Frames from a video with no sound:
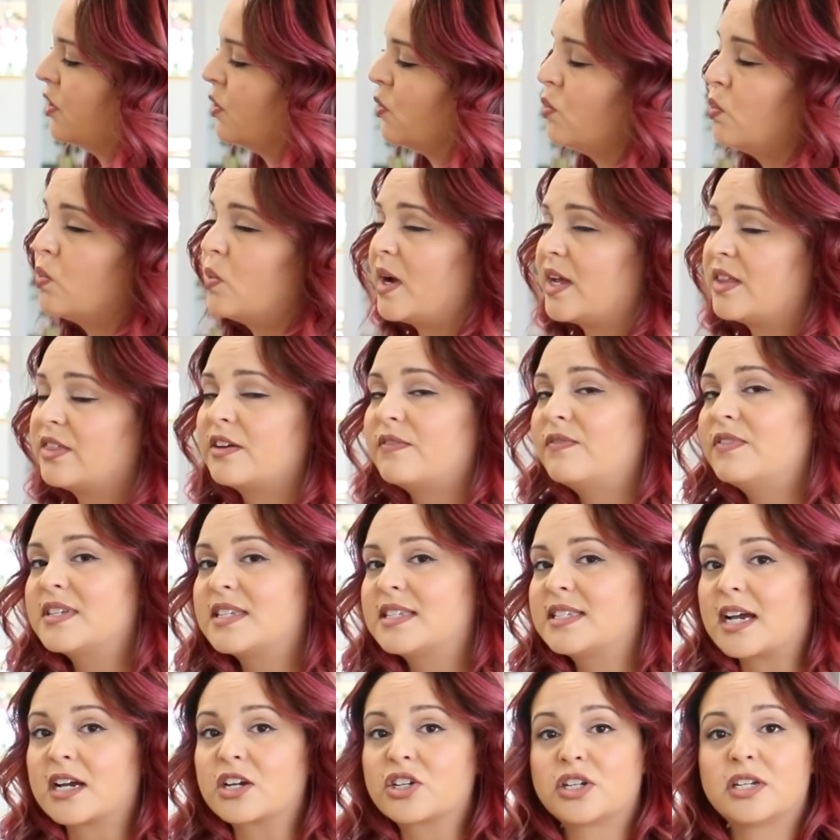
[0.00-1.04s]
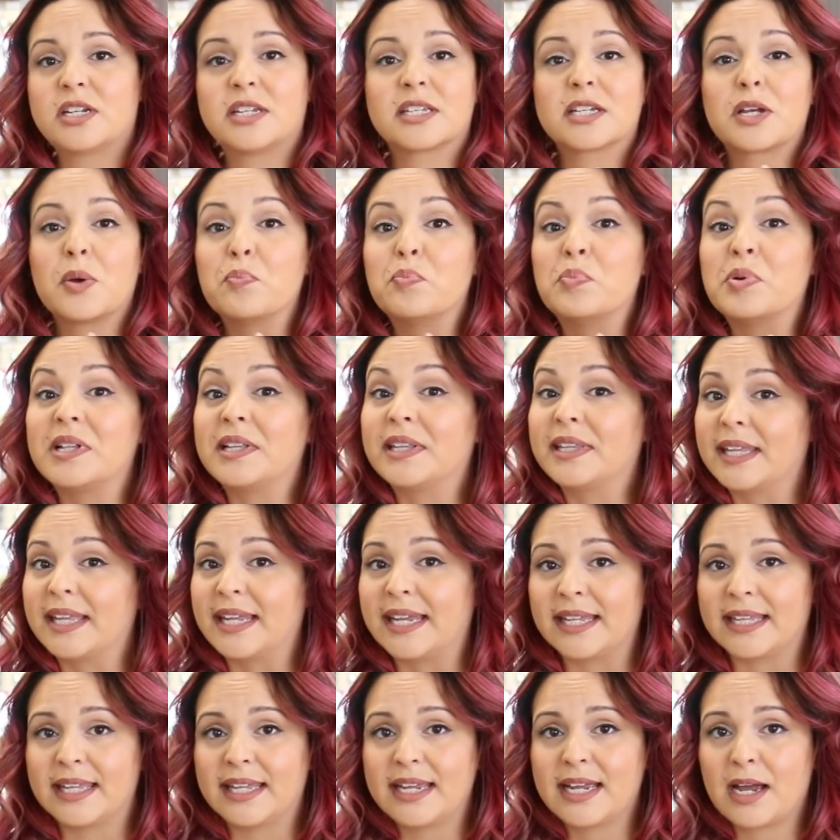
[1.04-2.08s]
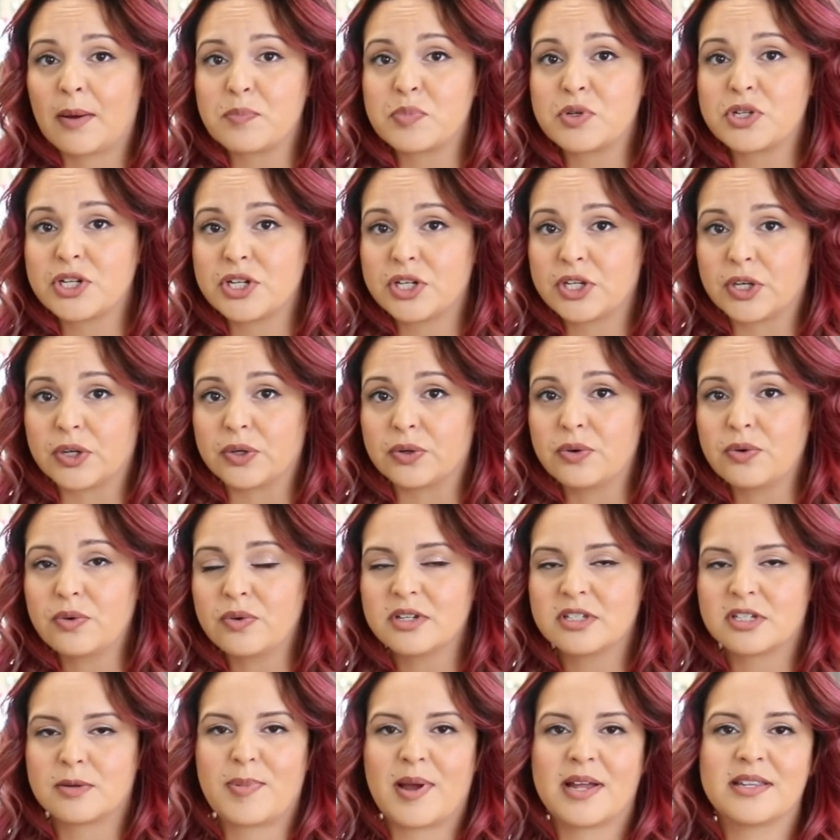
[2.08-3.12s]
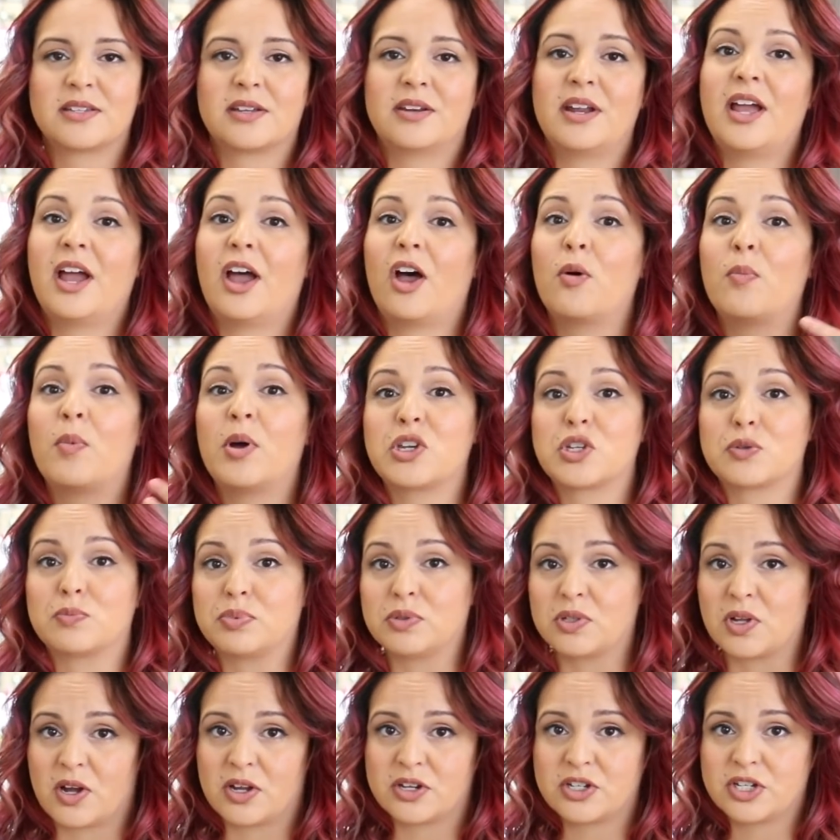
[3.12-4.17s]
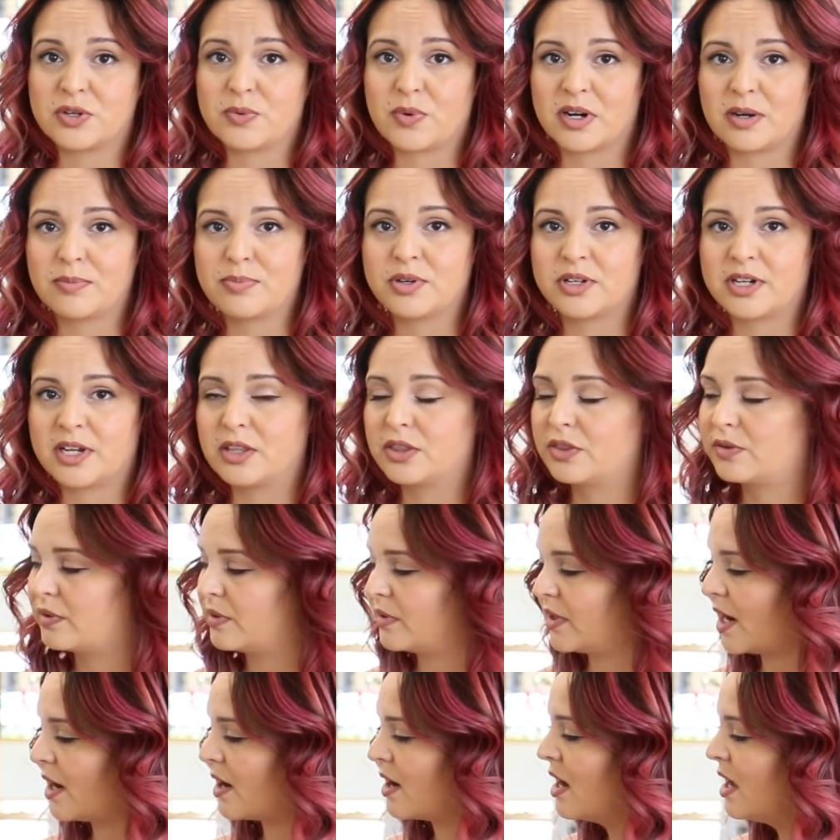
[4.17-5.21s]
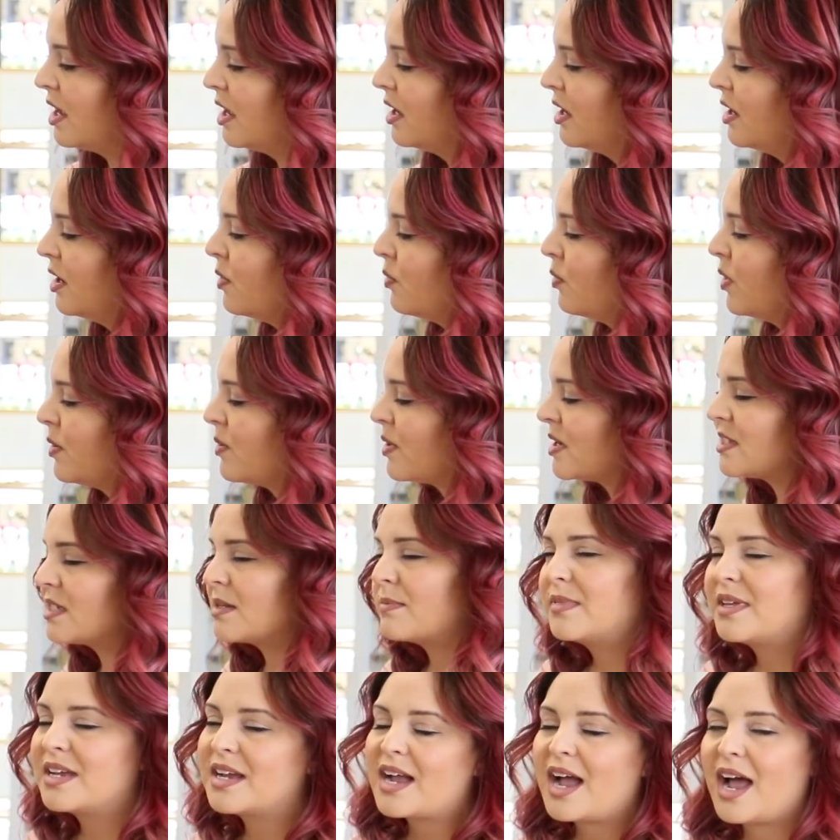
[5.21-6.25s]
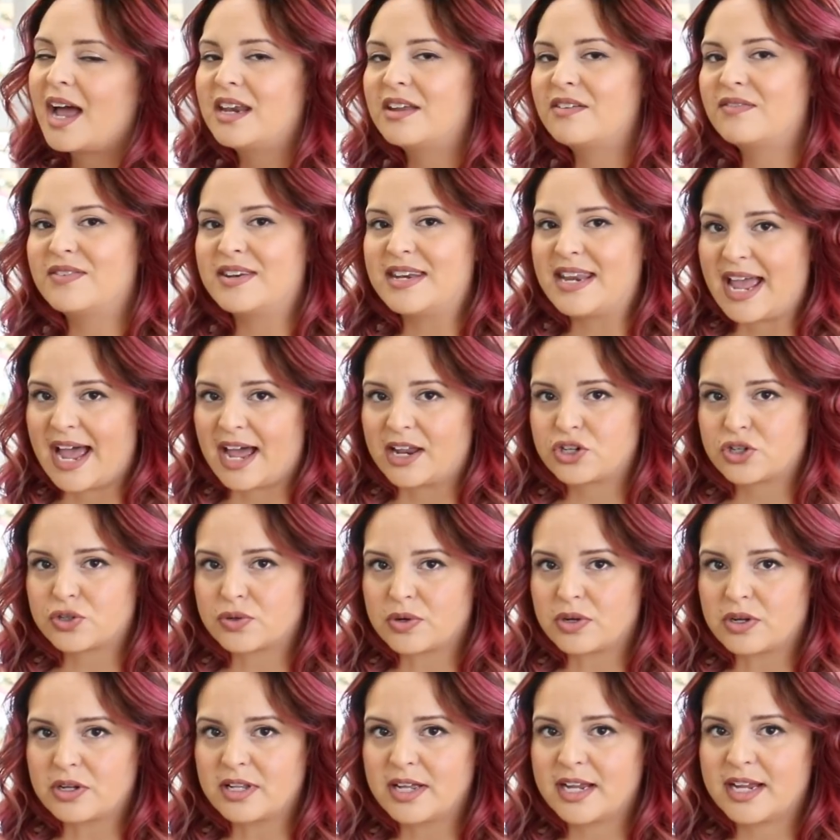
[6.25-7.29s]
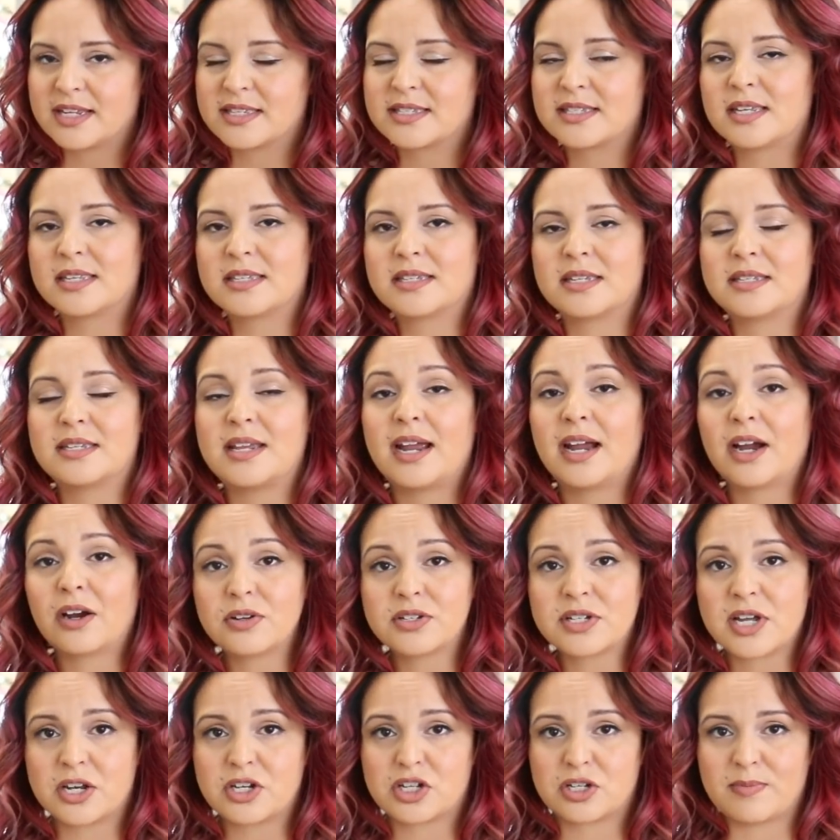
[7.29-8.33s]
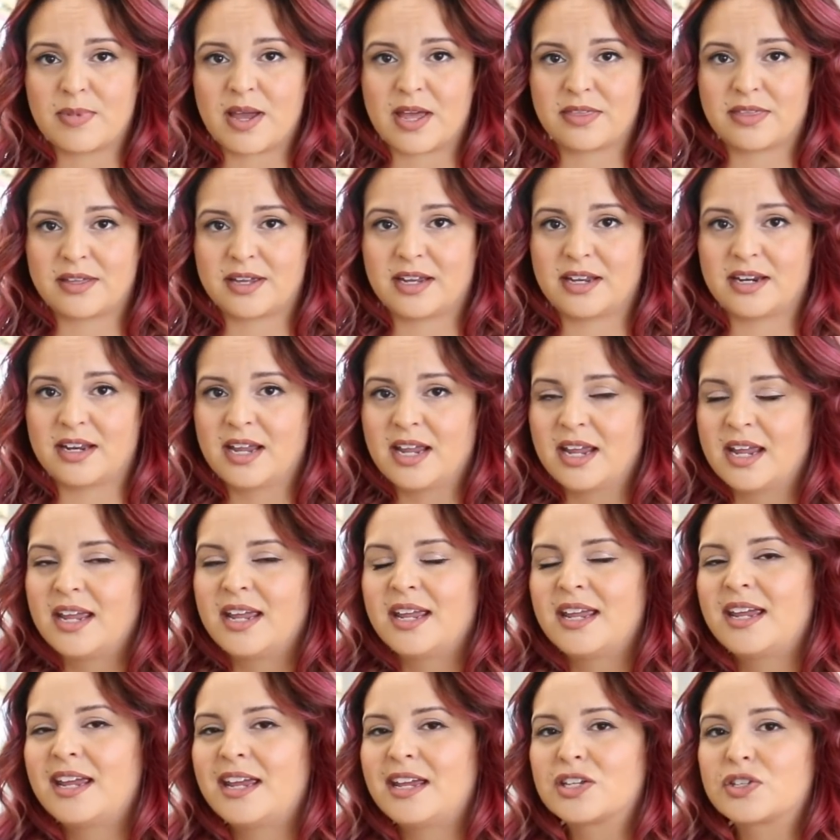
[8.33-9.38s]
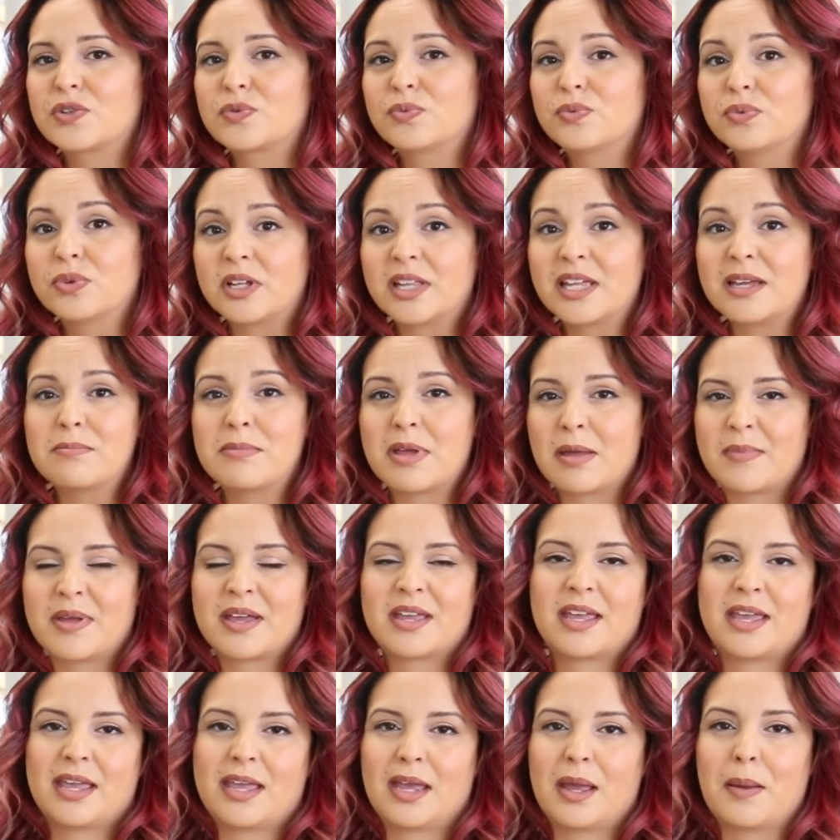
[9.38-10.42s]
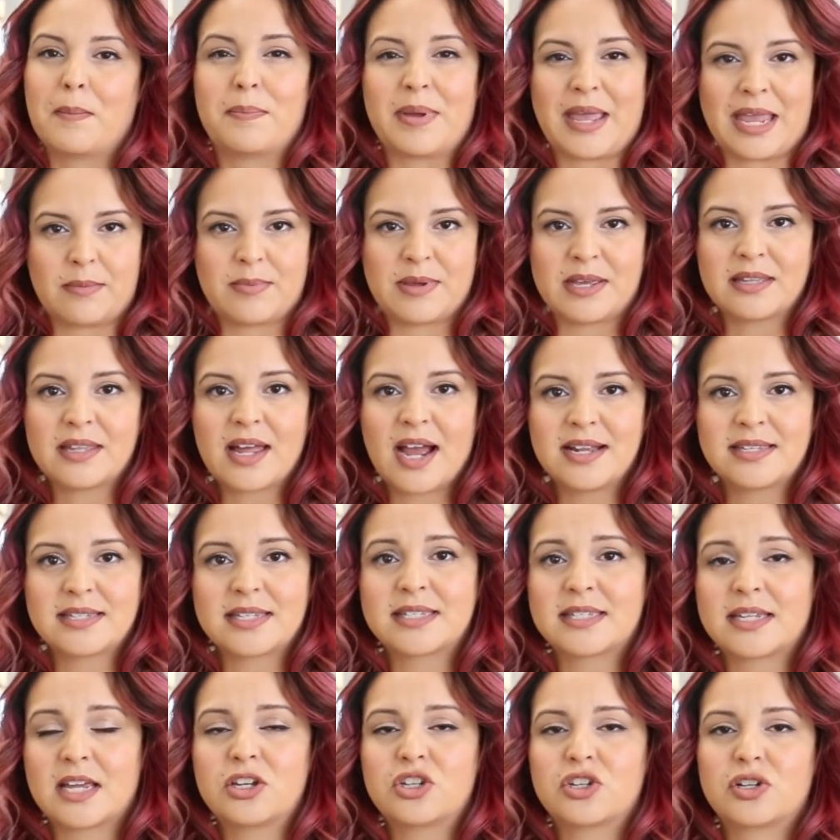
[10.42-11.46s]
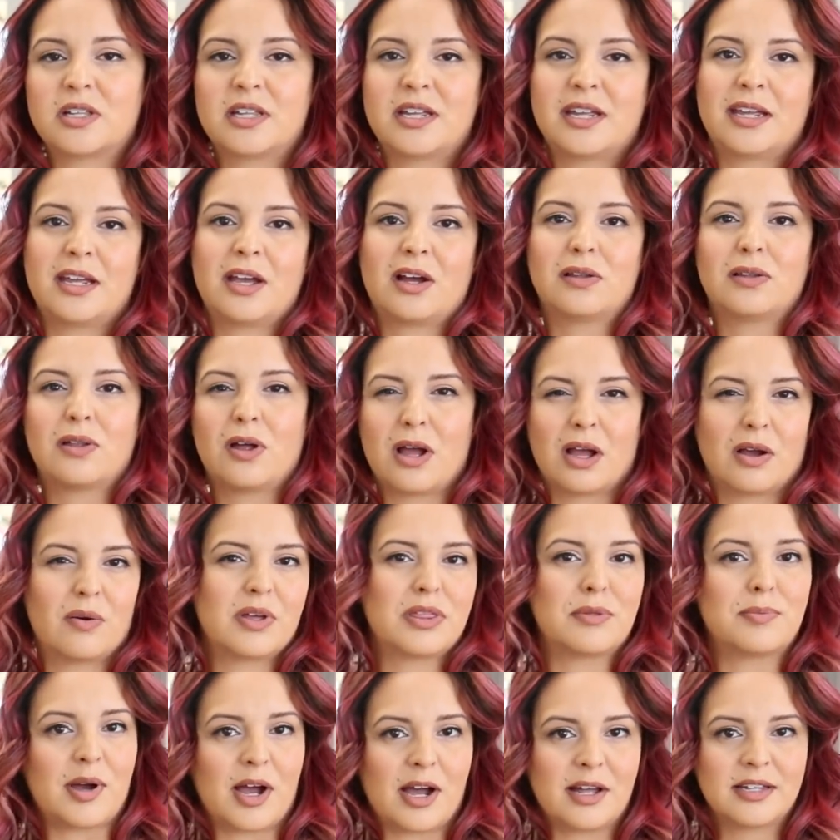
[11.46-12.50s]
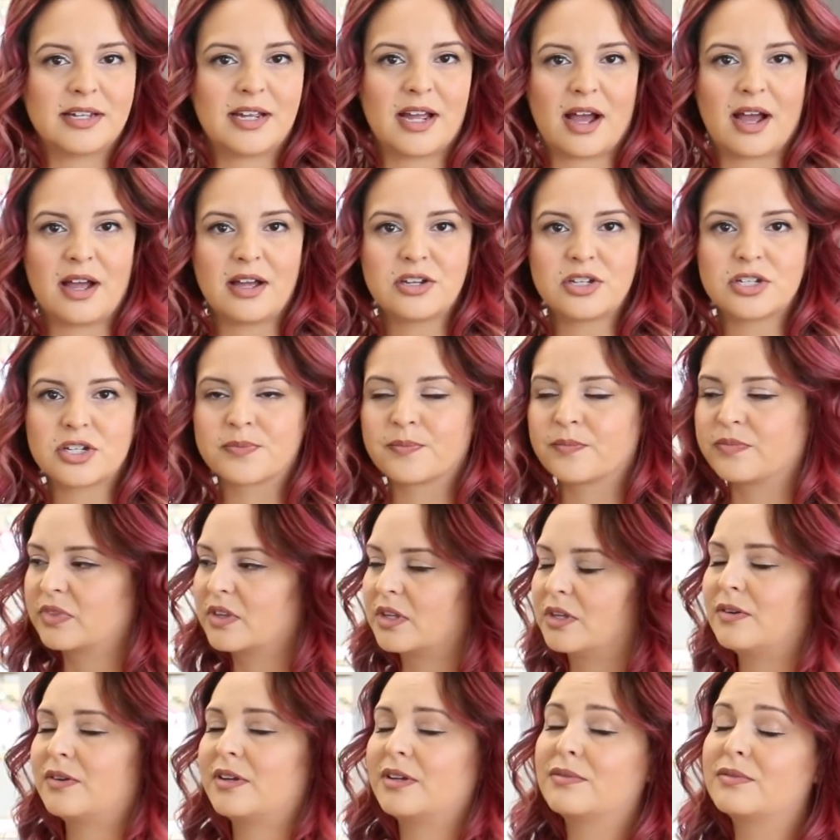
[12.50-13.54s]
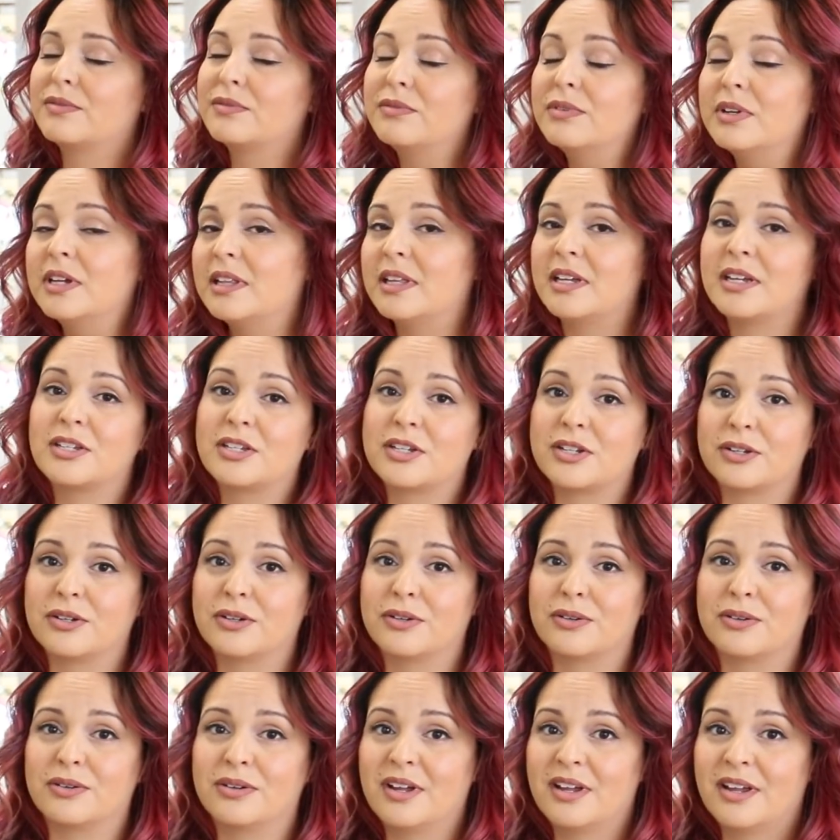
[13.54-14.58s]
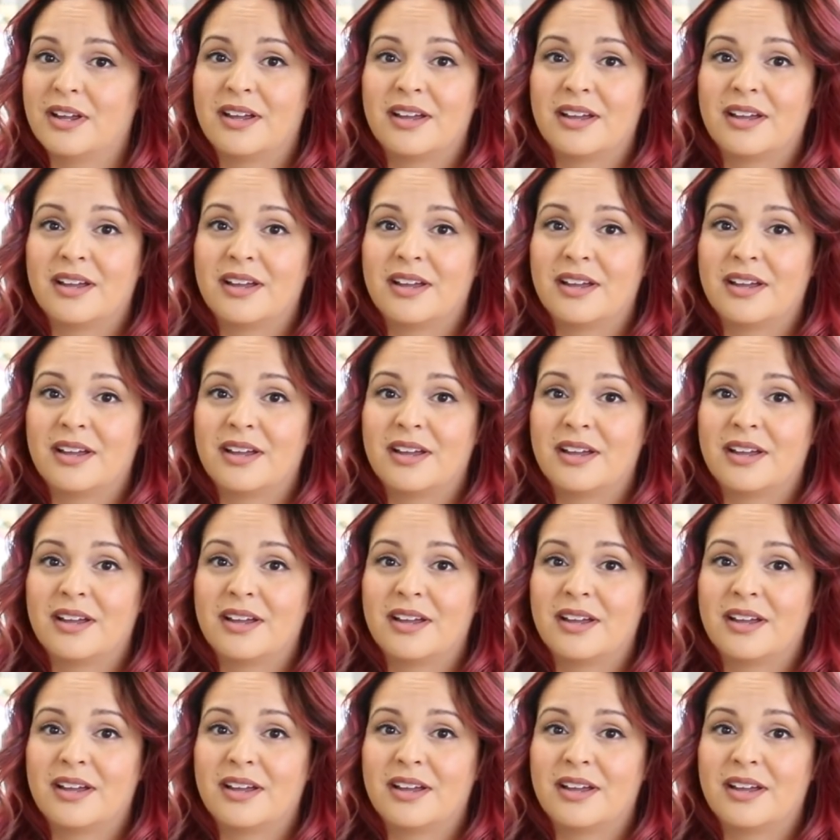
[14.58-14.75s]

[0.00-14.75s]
the width of the section is completely up to you. Depends on how much blonde you want to put in through there. We want something kind of natural, and since this Air Touch method is really mimicking baby lights essentially along with balayage, you can really do